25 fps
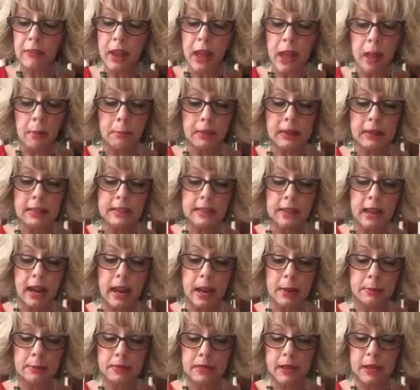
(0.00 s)
How many
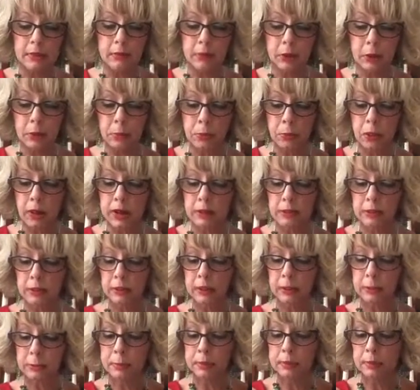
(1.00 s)
times have you prayed
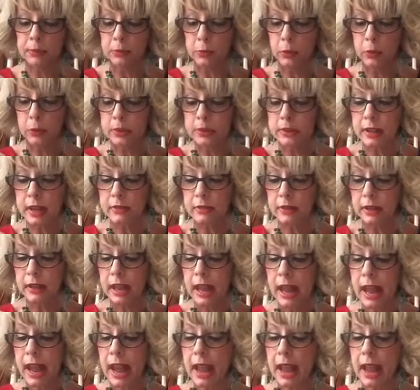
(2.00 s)
Philippians 4:7?